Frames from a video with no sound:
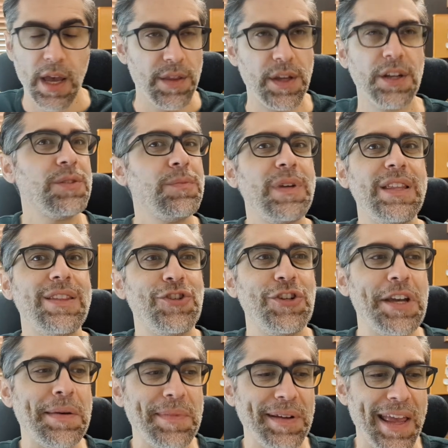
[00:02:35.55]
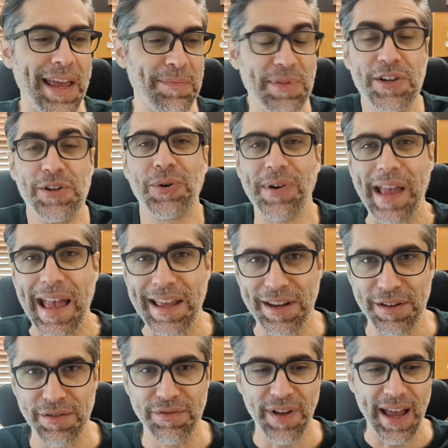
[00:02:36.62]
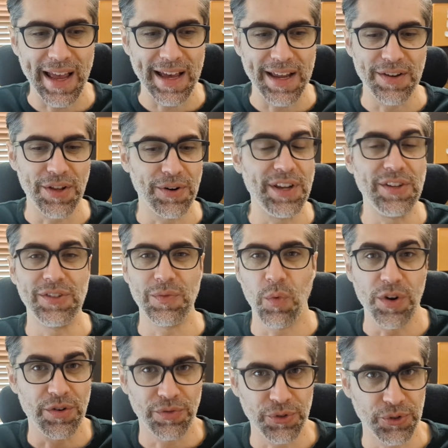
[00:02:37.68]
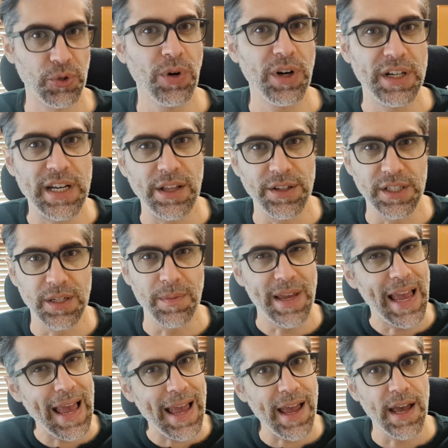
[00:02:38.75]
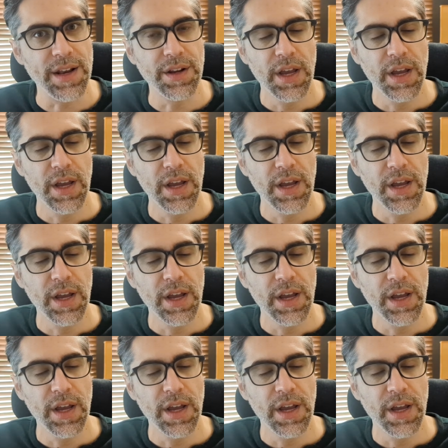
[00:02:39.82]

That doesn't mean the GM can't be creative and there isn't wonderful storytelling to be had,